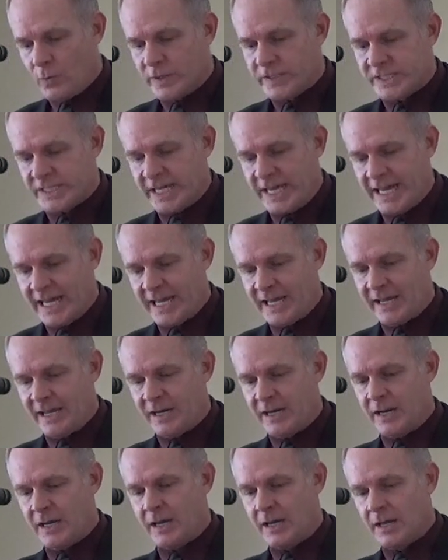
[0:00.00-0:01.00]
was
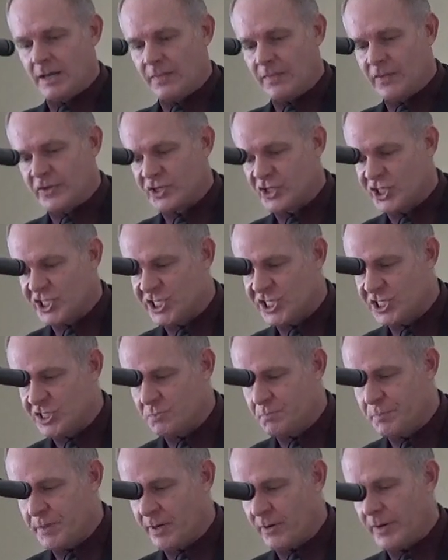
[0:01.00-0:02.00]
in the
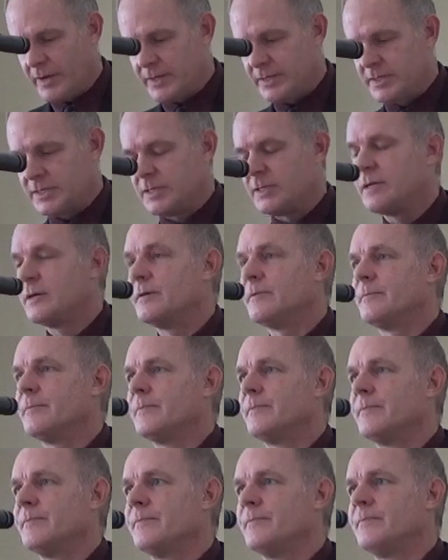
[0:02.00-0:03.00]
Spirit.
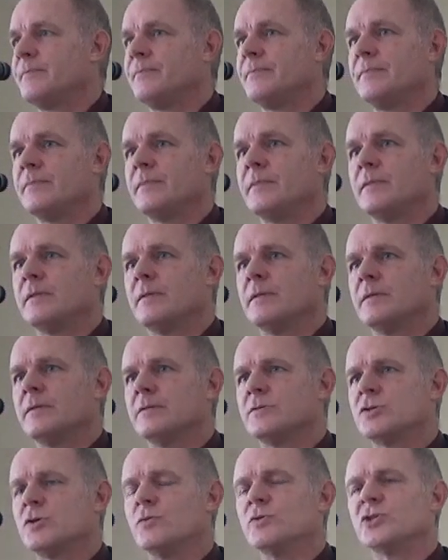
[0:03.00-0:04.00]

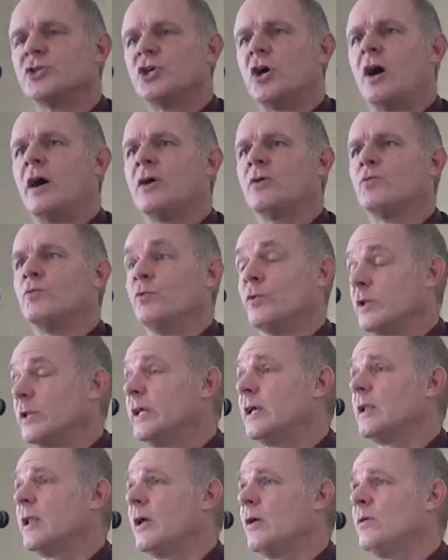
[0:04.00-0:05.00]
So was John
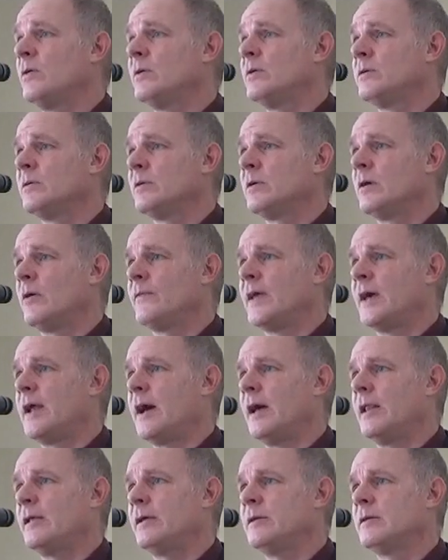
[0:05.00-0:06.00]
really alone on that
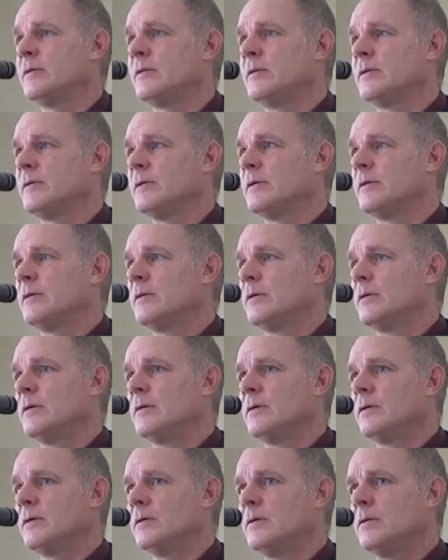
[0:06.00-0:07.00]
island?
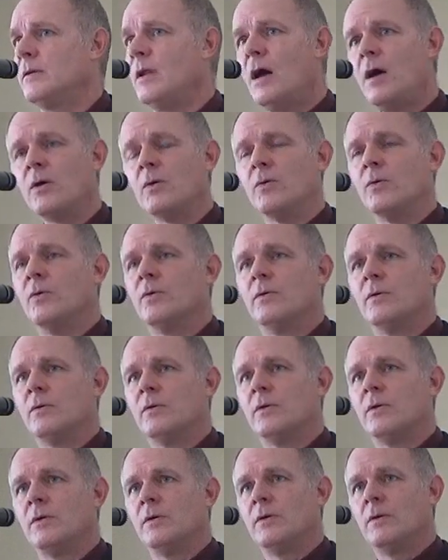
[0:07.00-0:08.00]
No.
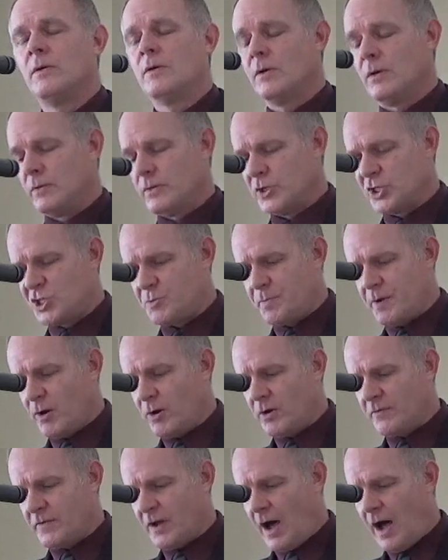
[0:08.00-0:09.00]
The
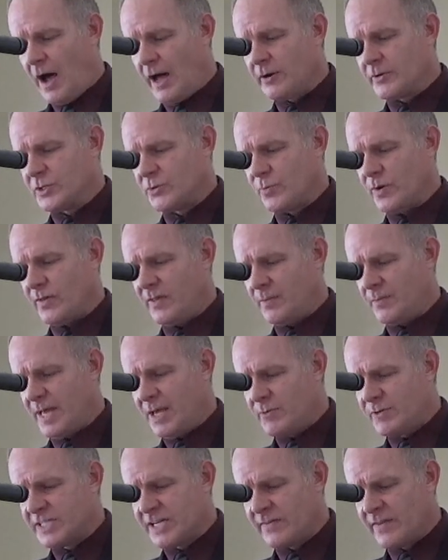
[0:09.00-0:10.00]
Spirit of God was with him. He
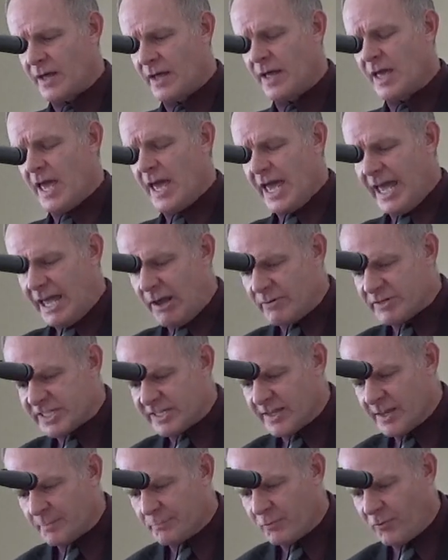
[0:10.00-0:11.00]
was in the, he was
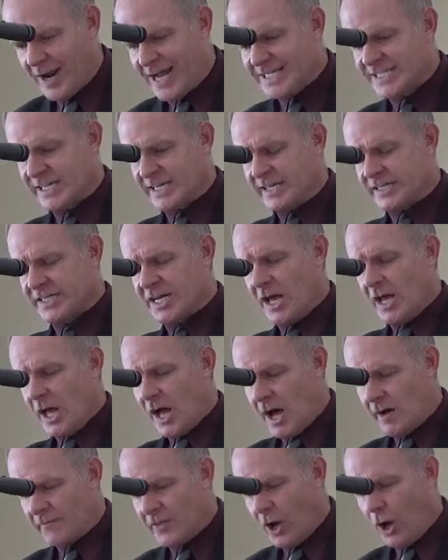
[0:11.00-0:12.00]
in the presence
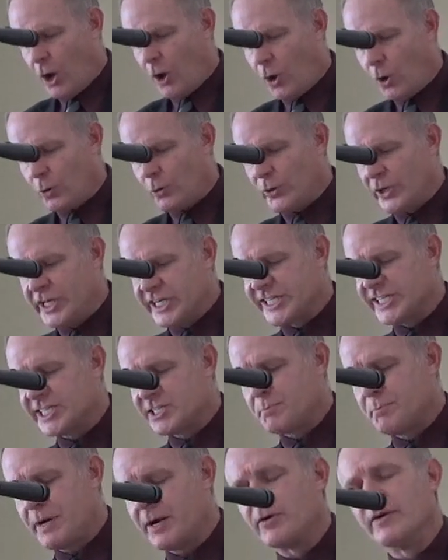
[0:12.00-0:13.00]
of the Holy
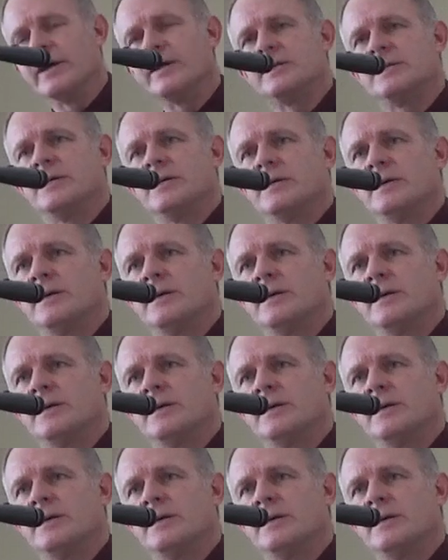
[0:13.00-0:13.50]
Spirit.